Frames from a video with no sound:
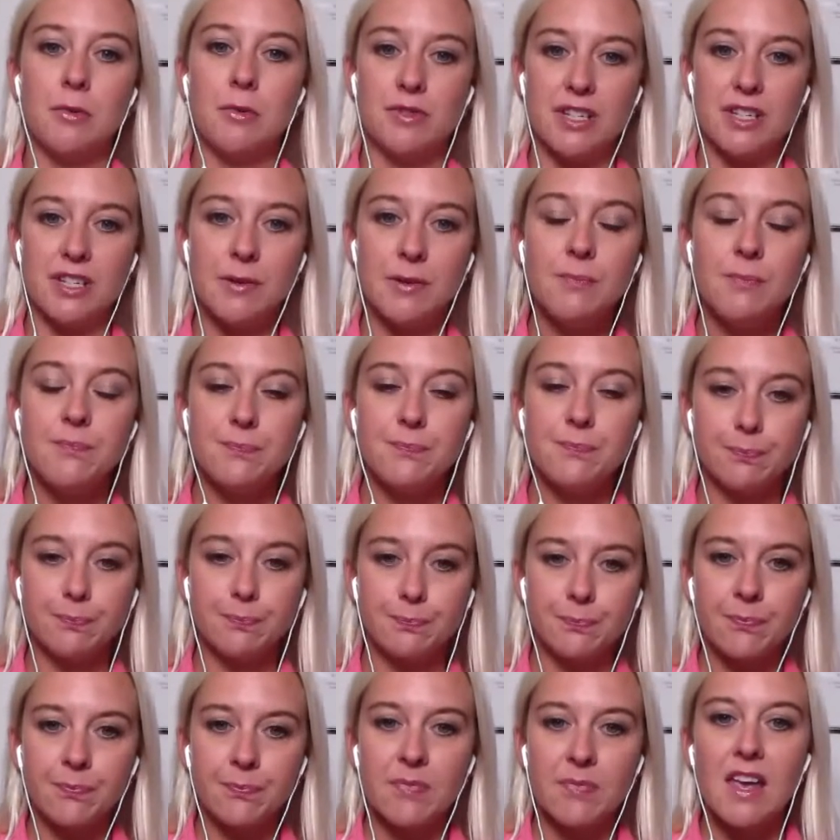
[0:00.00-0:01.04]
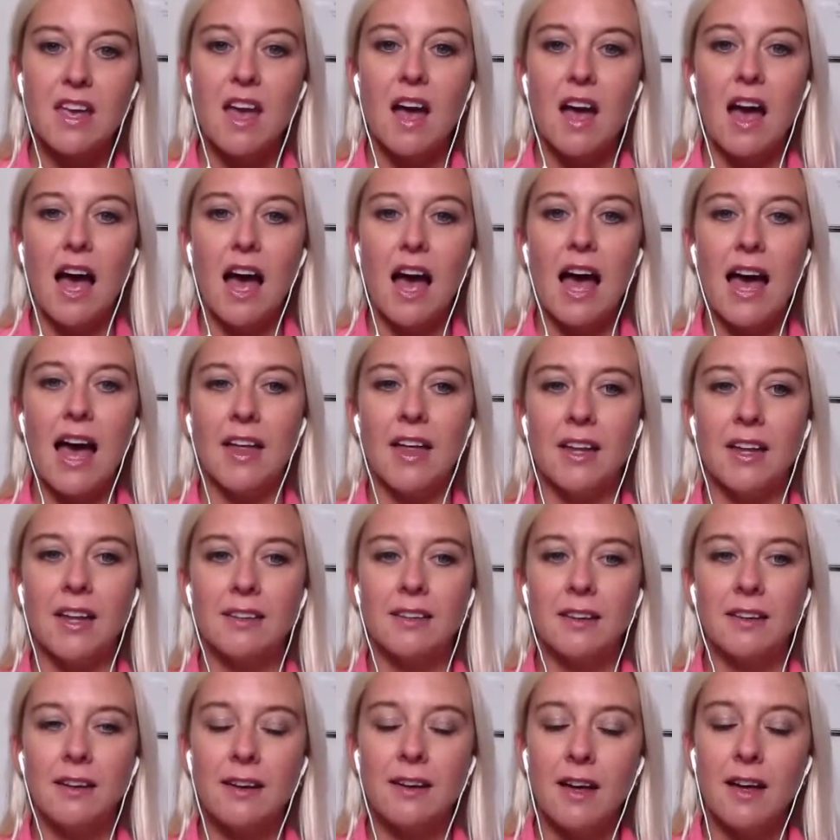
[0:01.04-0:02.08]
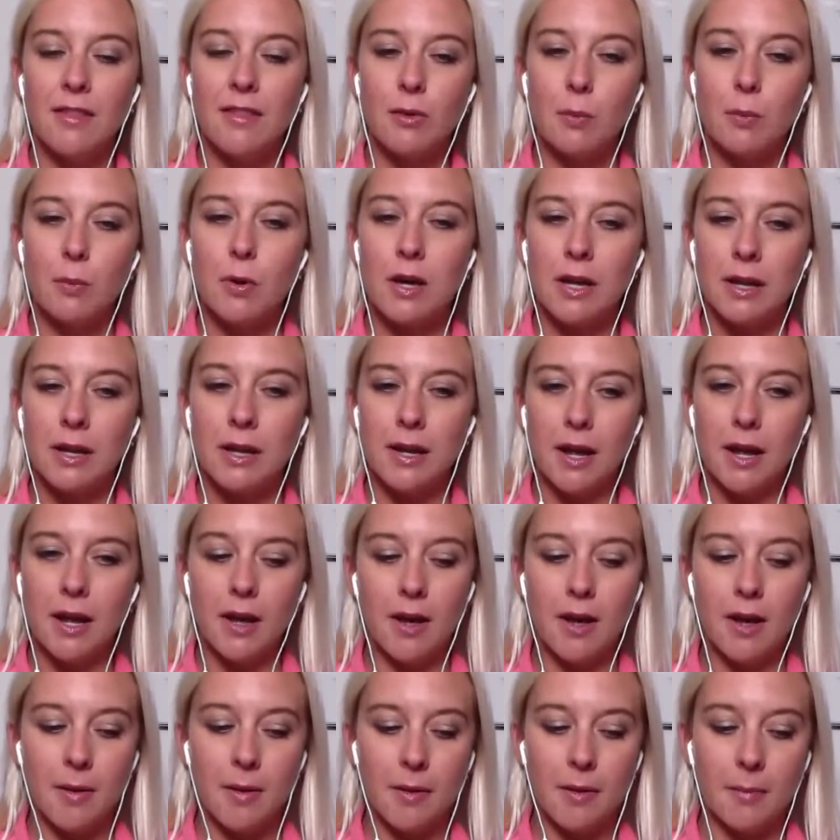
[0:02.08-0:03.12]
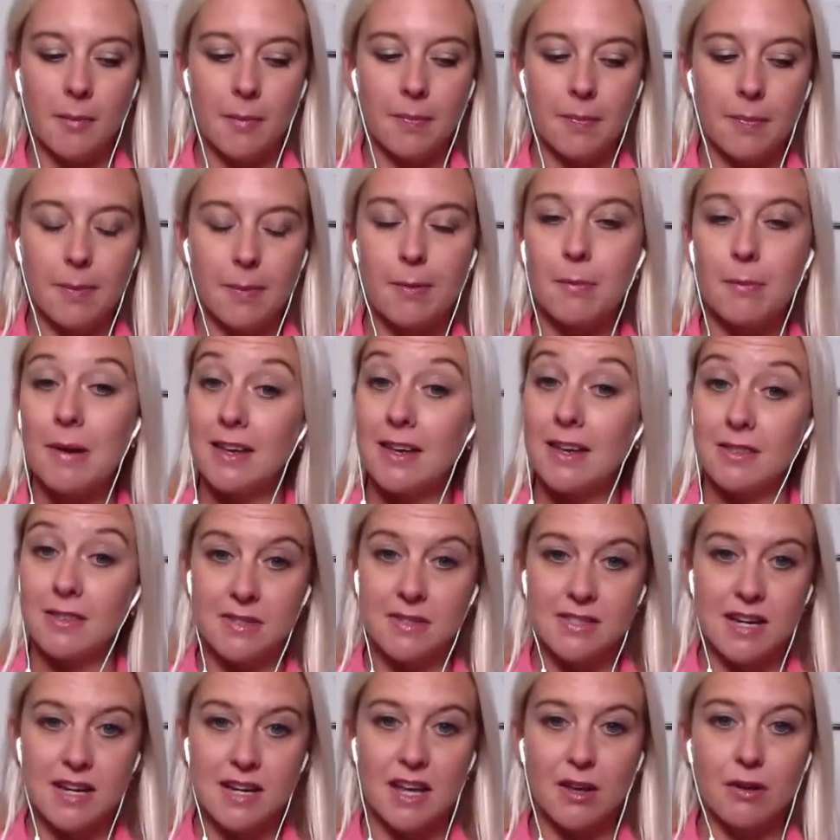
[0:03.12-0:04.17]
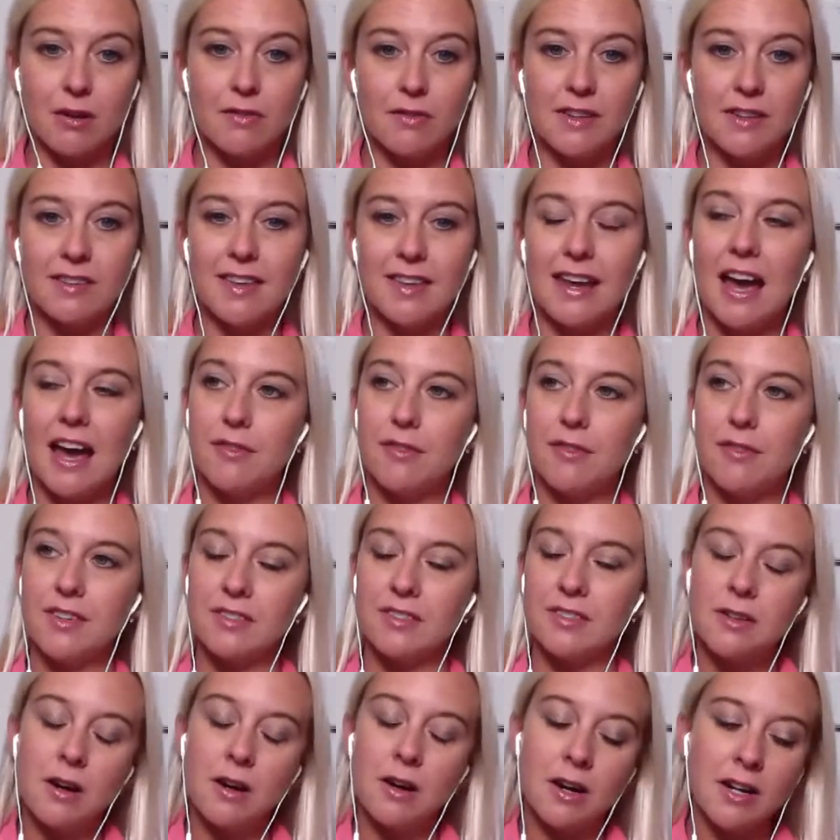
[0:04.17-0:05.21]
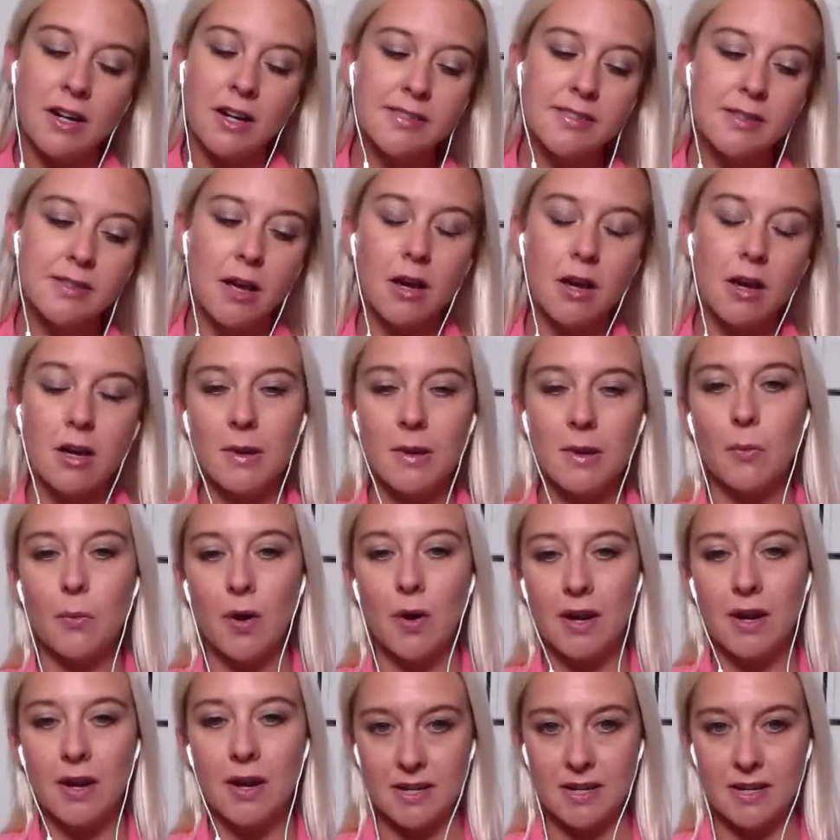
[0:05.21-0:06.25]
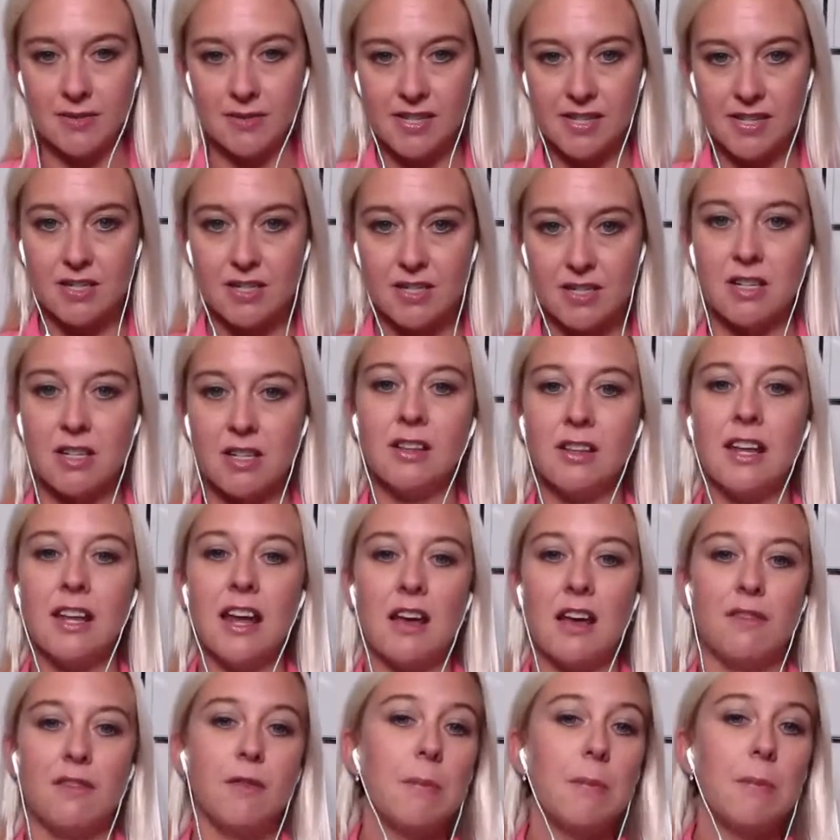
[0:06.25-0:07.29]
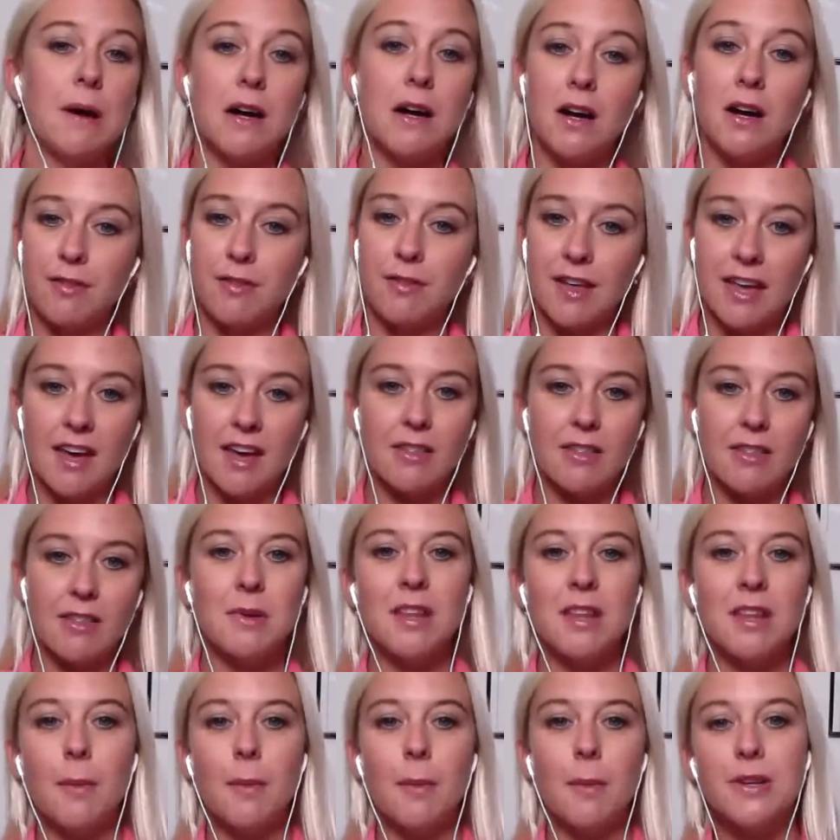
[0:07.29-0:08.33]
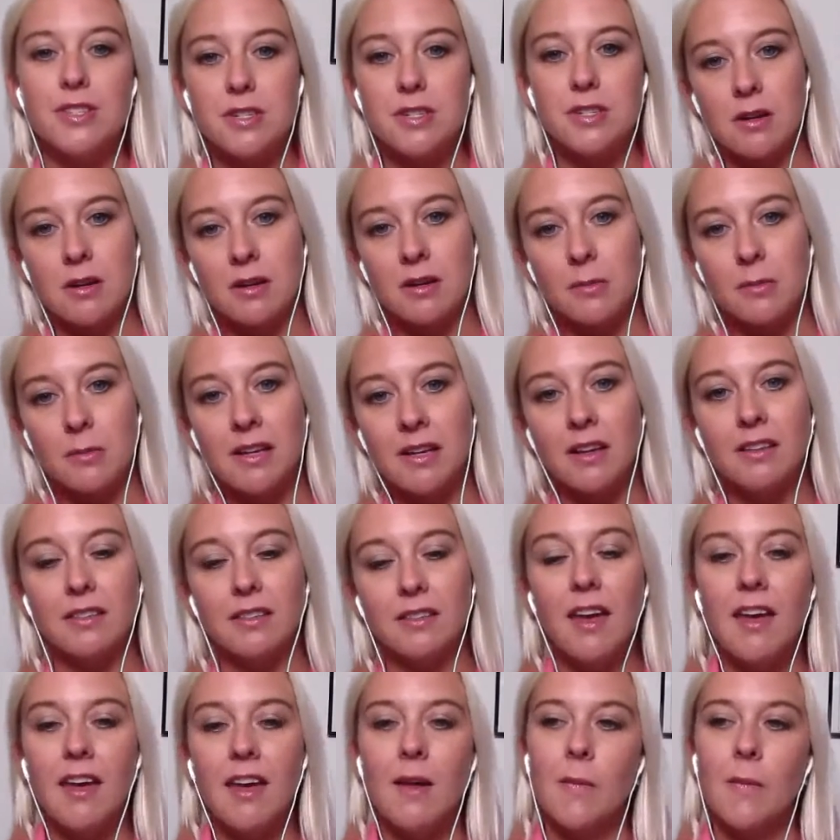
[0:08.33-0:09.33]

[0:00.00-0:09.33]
order. And another one uh, people make the mistake of is they have this nice calming wind down session, they have a bath, they get them in their pajamas,